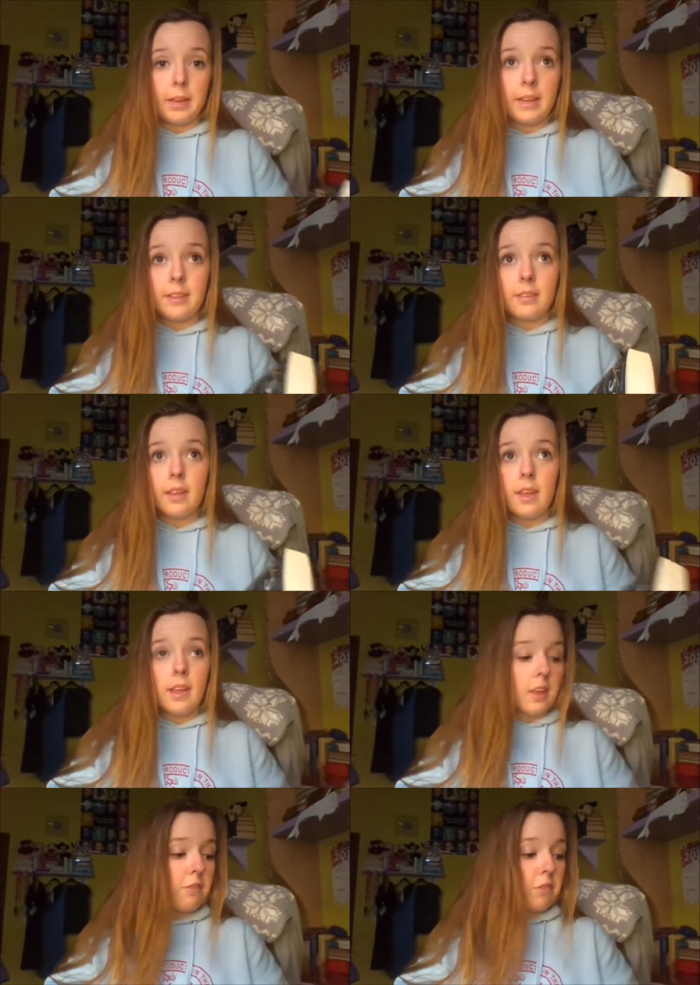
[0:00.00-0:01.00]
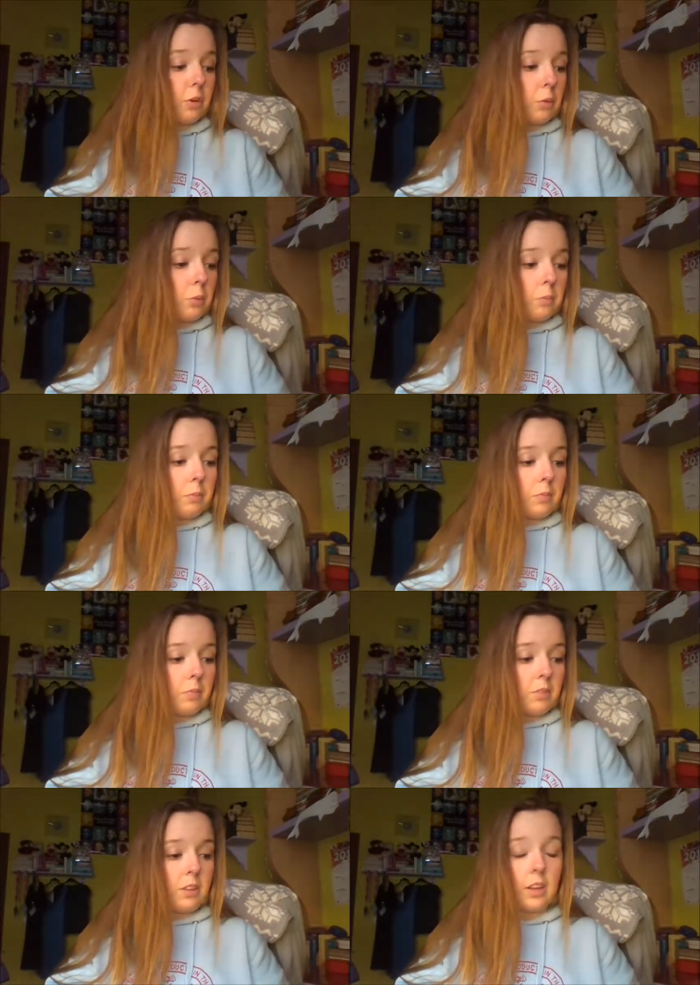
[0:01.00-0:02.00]
Please, if you
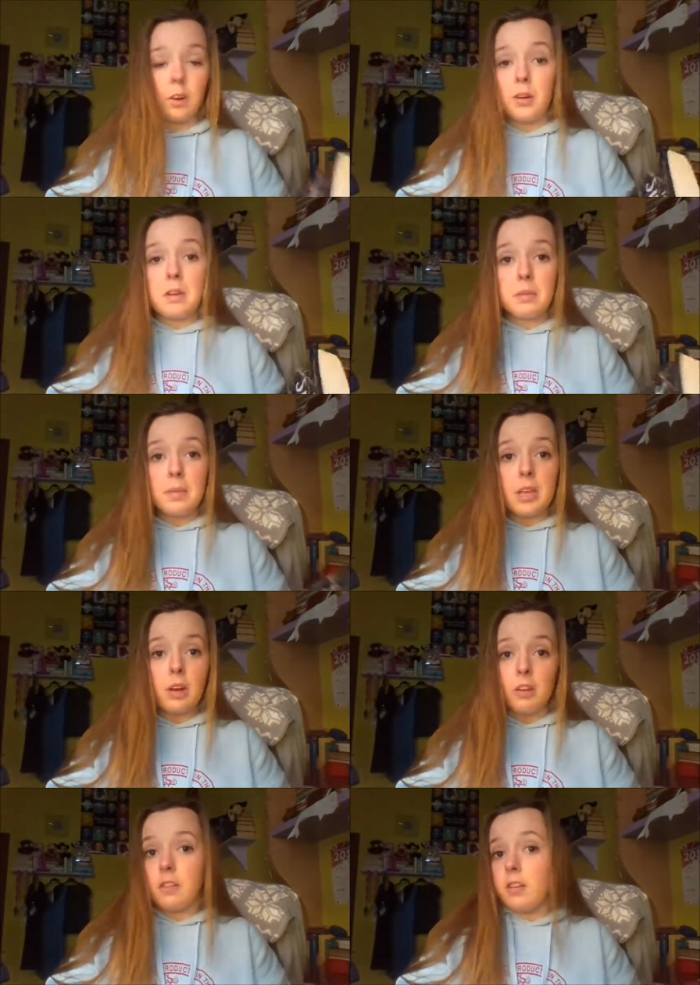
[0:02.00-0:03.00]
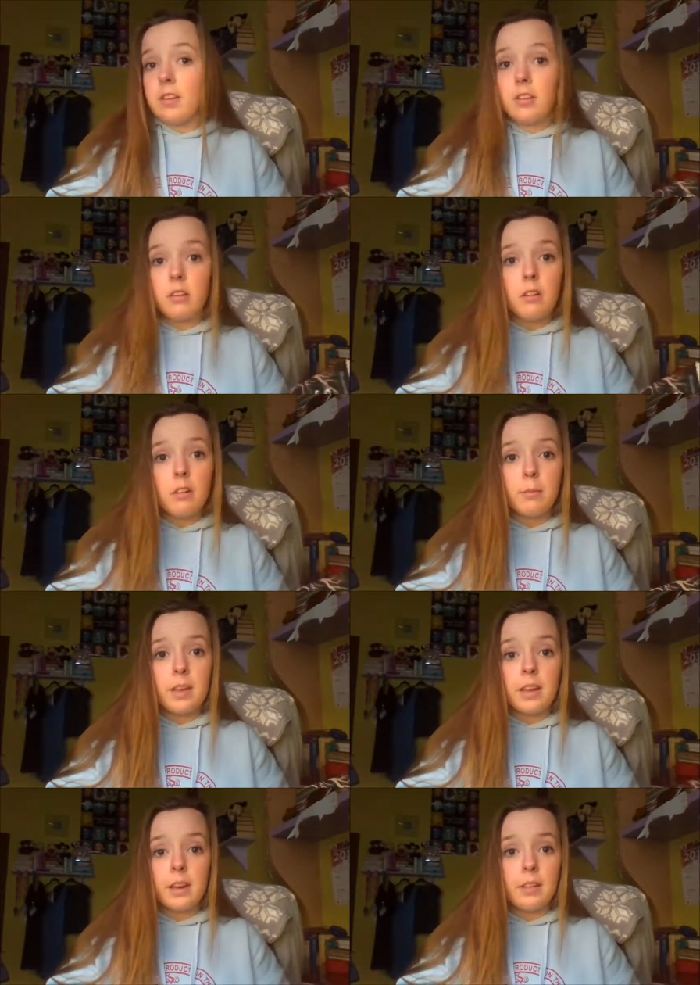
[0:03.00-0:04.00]
agree with me or if you disagree with
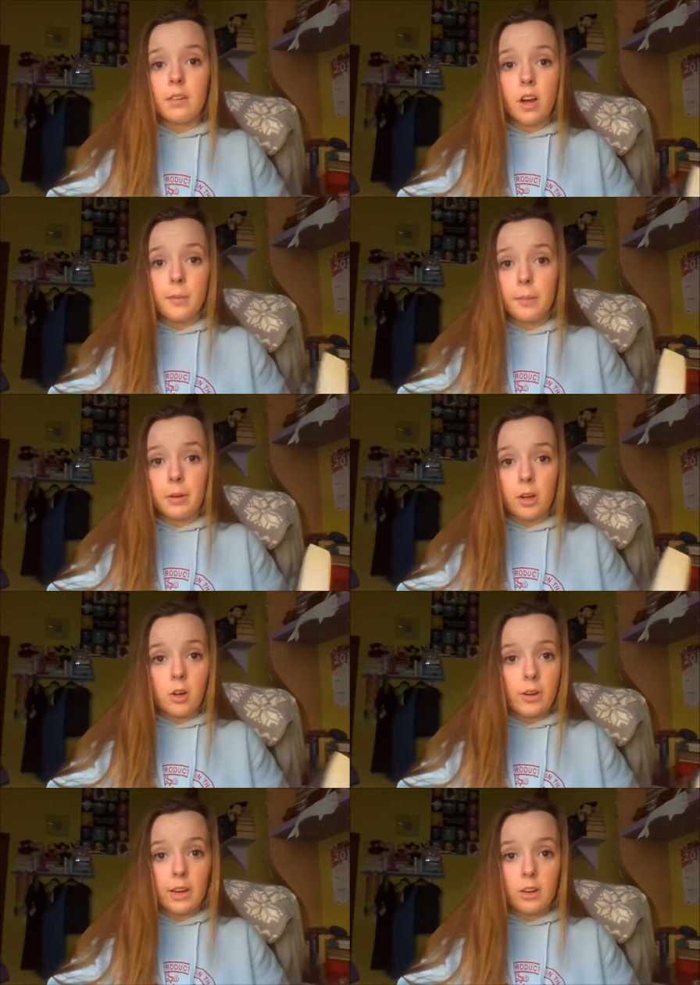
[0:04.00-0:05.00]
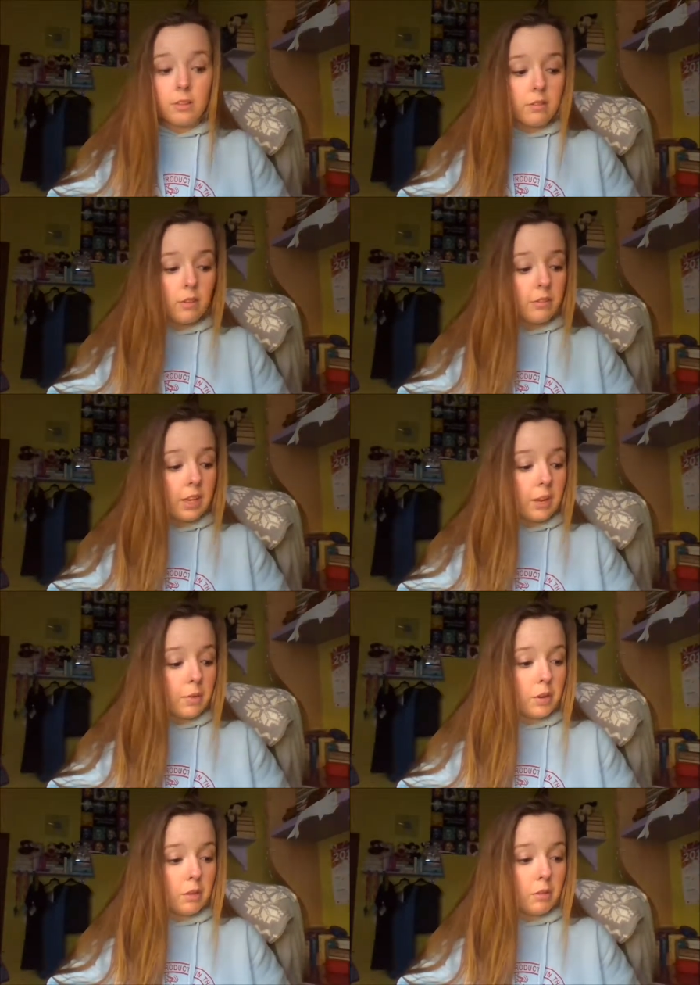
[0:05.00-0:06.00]
me, leave a comment below. I'd love to
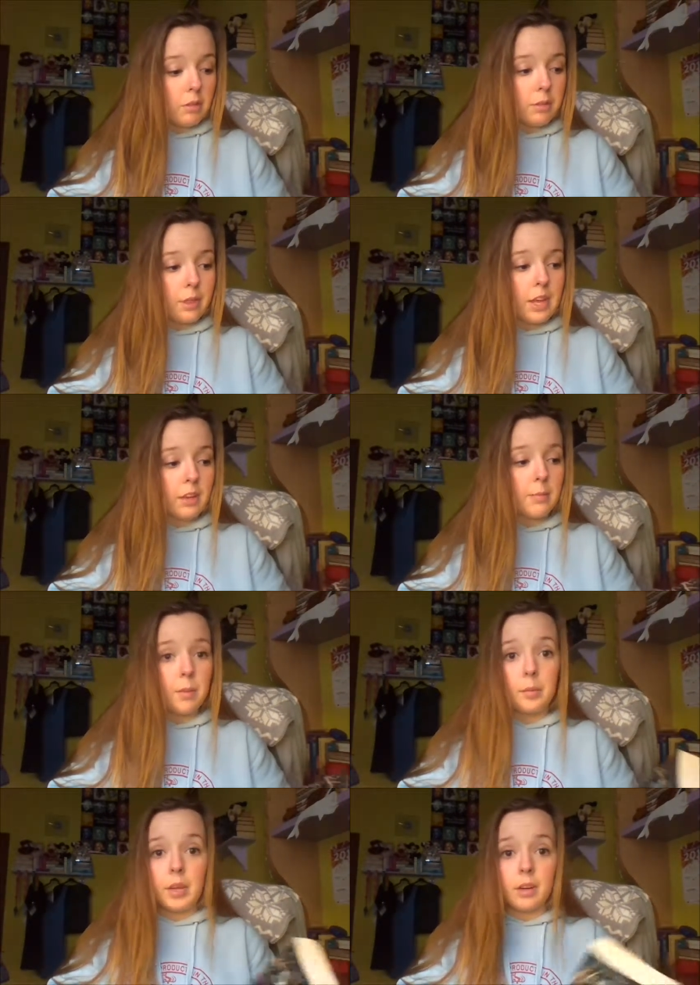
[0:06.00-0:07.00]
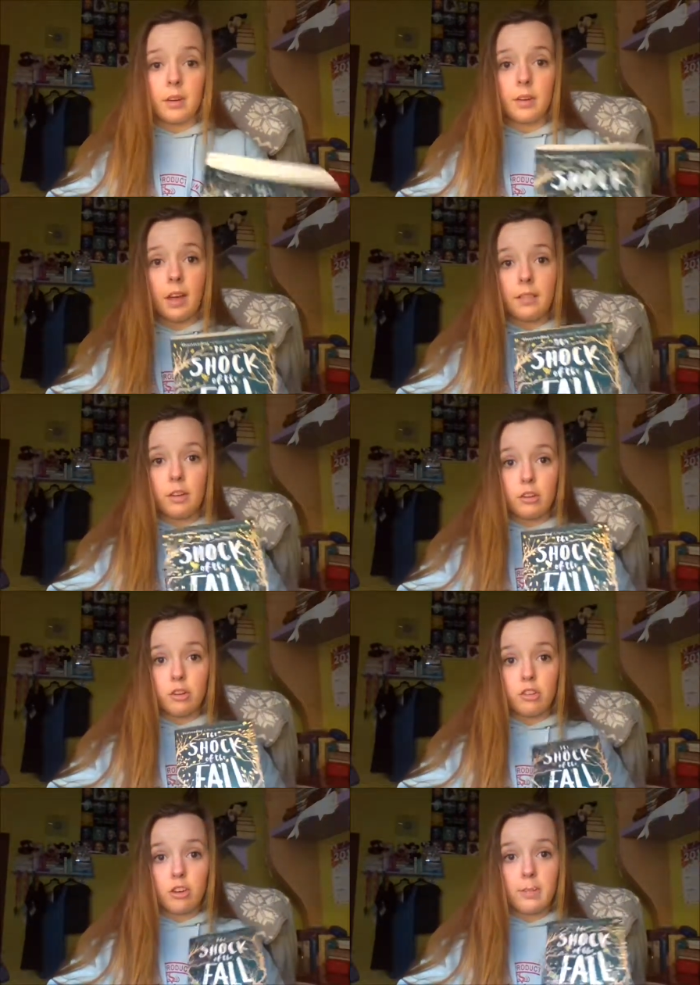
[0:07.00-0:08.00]
hear what you think, and maybe we can have a
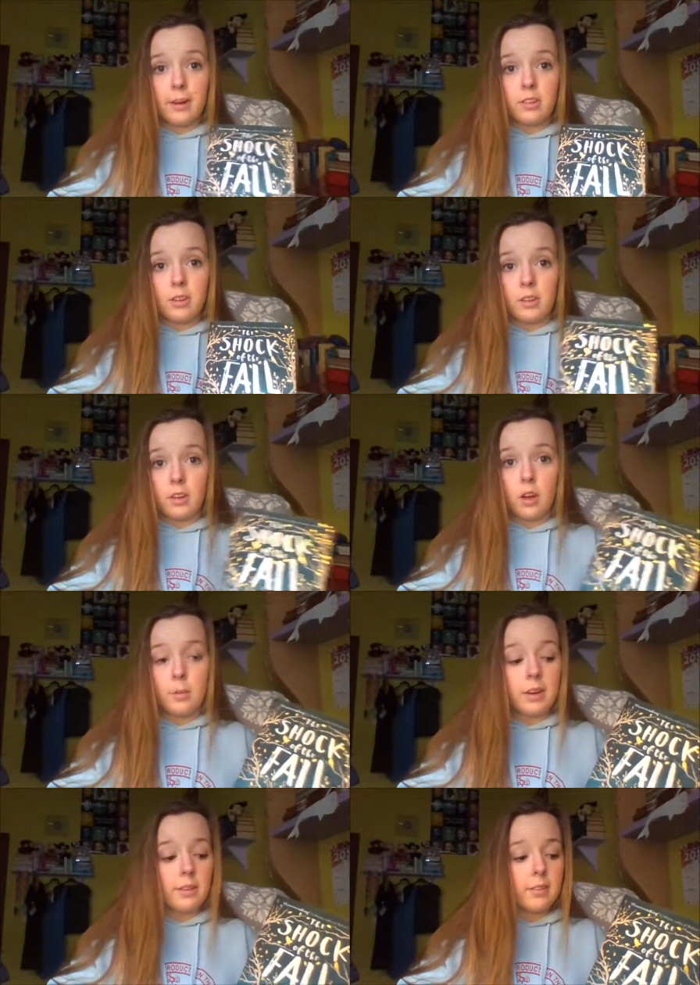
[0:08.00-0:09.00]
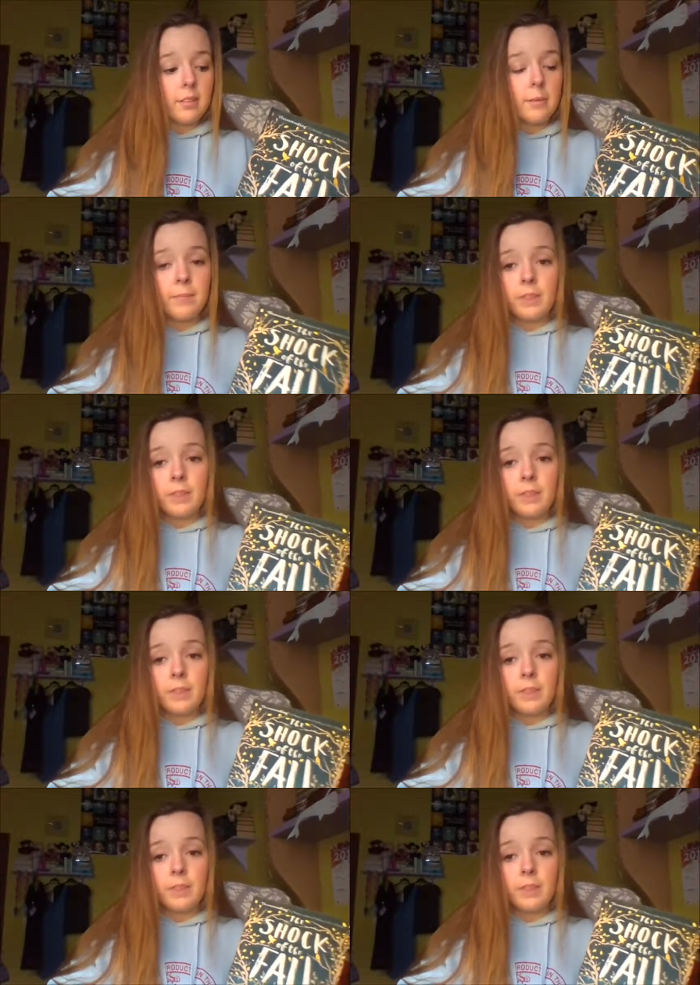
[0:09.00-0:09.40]
discussion about it in the comments.